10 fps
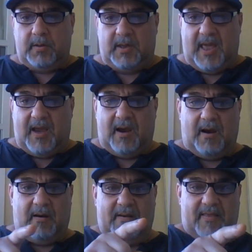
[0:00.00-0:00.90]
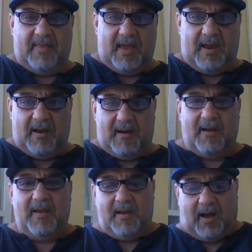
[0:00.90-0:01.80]
There and there.
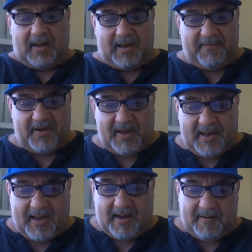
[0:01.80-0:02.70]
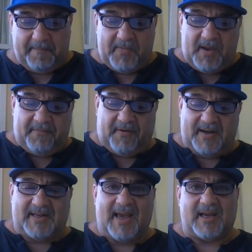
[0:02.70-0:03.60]
I'll give you a hint.
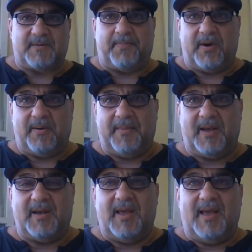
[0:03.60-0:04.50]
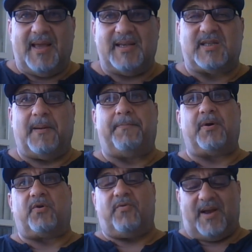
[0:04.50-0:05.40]
Freytag's pyramid is the
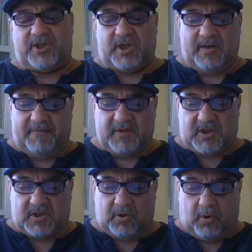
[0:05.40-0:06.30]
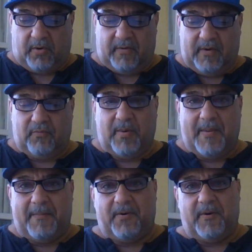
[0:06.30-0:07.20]
progression of a story.
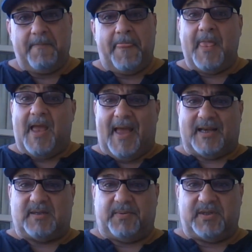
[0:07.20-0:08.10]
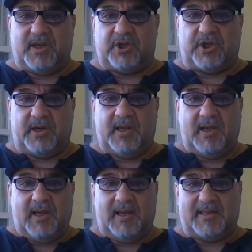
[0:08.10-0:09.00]
Remember exposition,
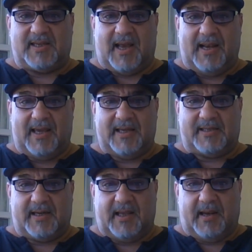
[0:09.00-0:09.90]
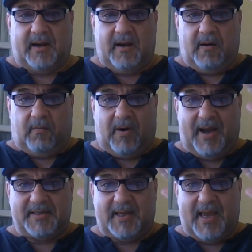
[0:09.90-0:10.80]
inciting incident,
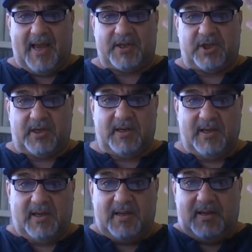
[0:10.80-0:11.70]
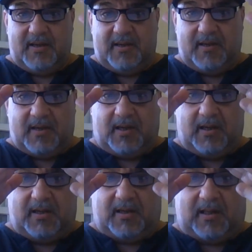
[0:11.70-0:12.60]
rising action,
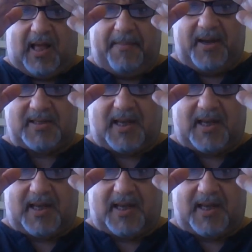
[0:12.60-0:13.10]
climax